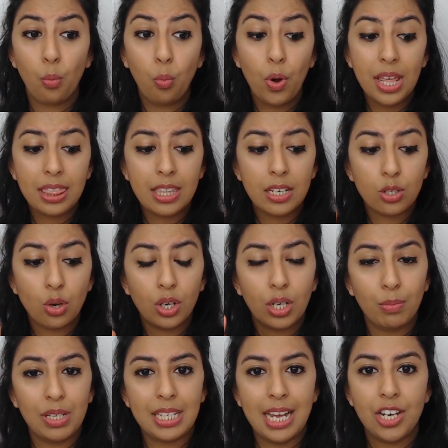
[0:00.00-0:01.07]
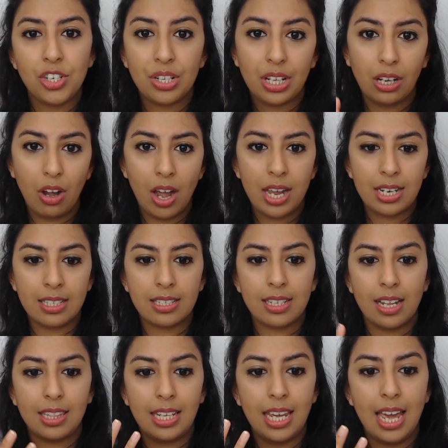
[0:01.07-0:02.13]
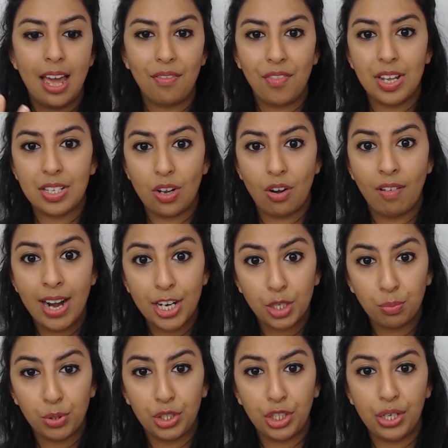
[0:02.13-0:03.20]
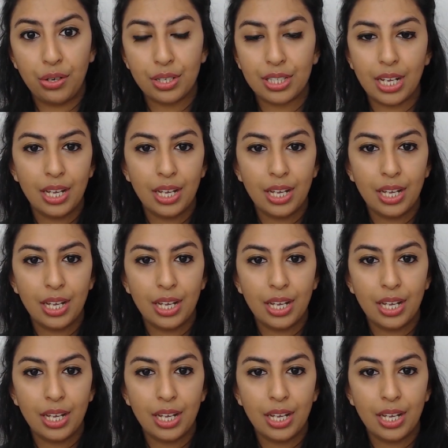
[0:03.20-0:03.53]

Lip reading: With the documentation, the guidance that the FSRH produce,